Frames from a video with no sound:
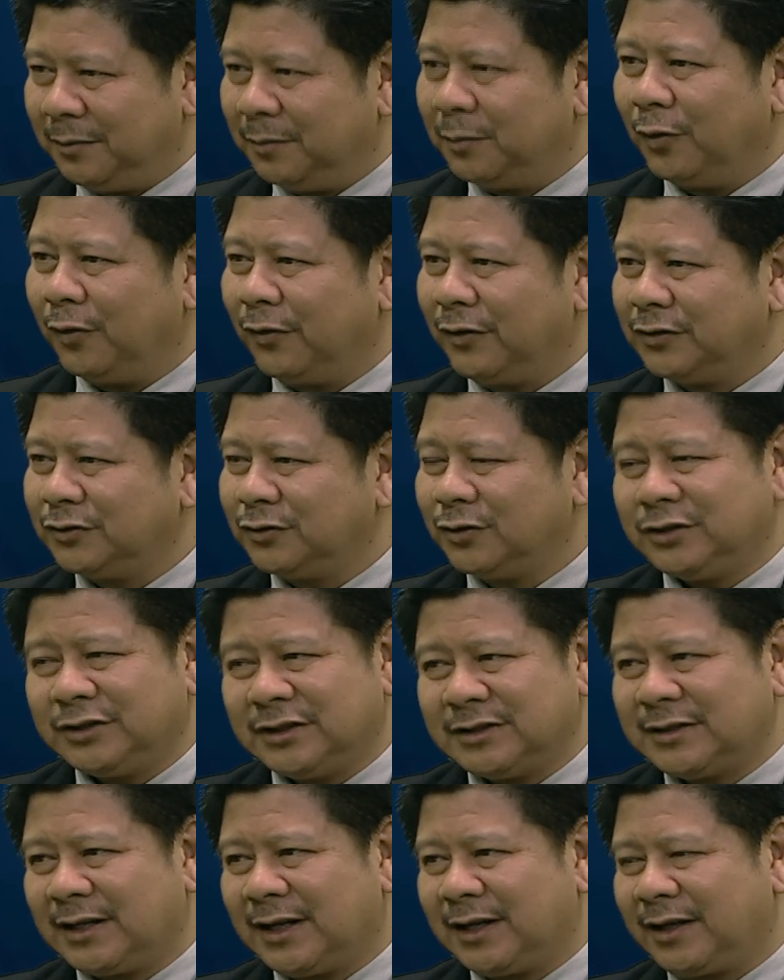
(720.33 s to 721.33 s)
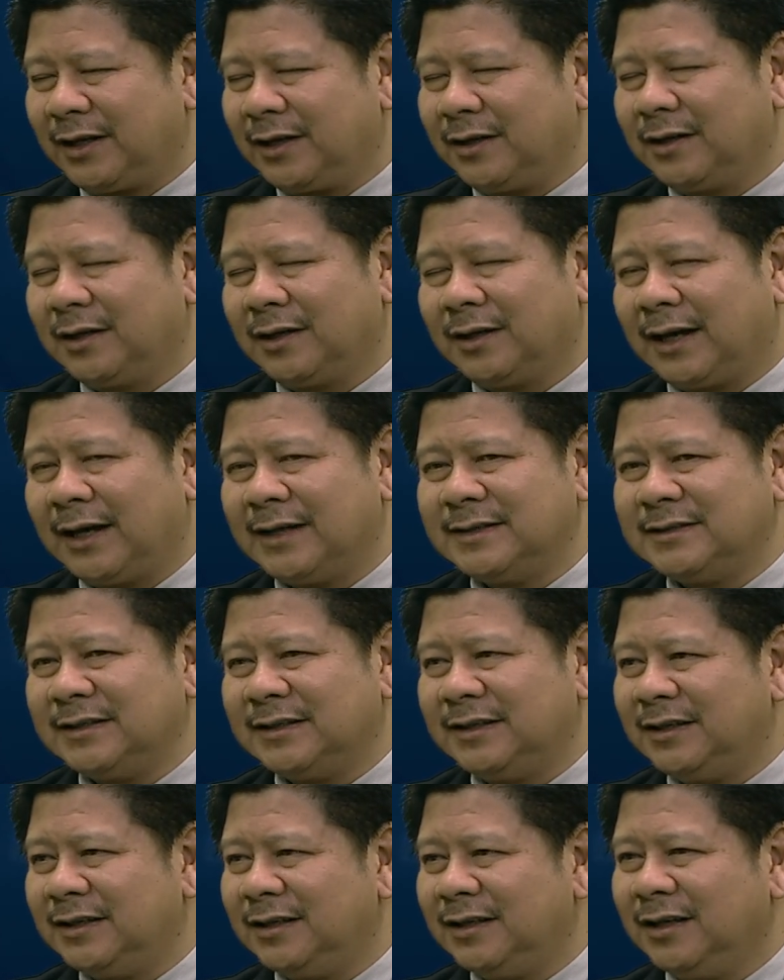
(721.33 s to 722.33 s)
both. So just like in
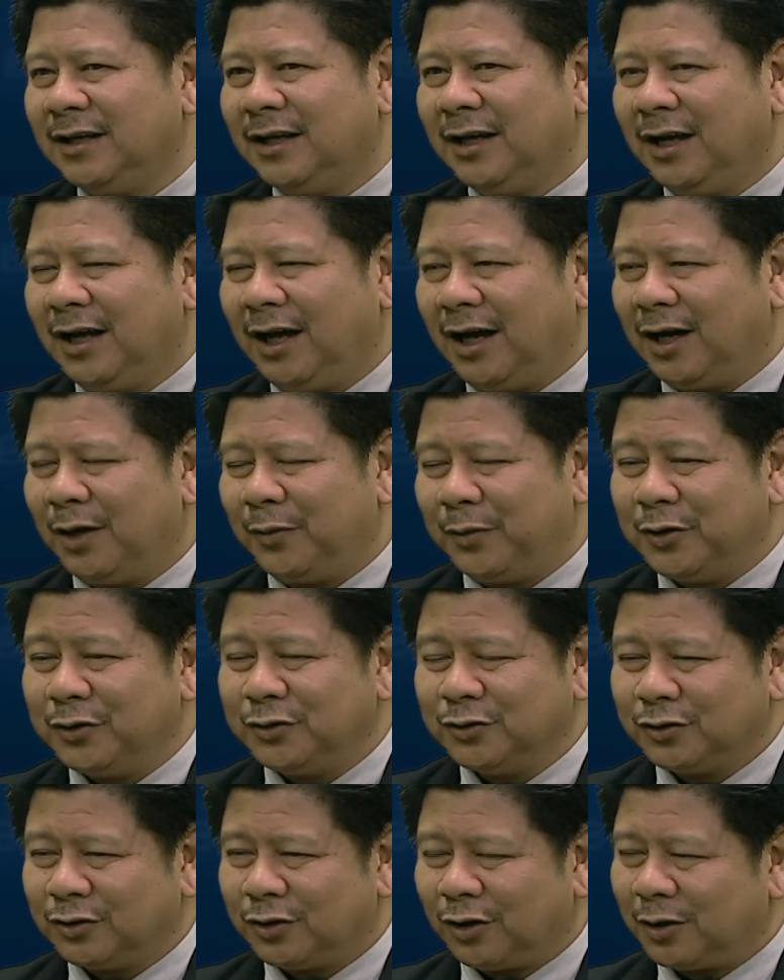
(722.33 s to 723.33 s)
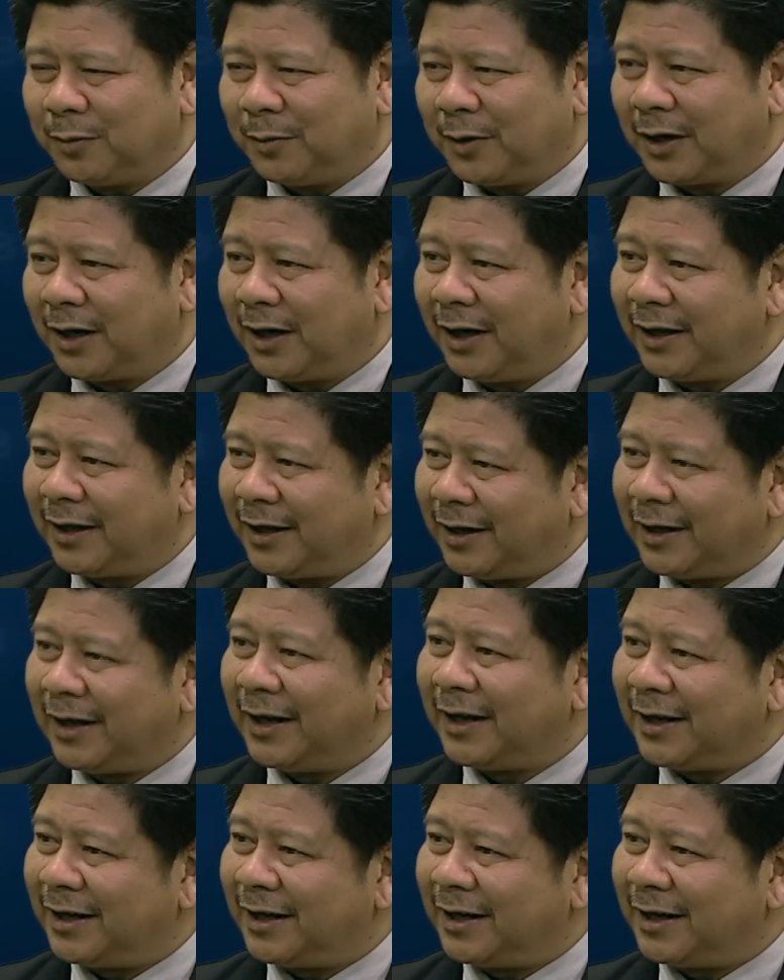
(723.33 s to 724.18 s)
ICT, we used to talk about click,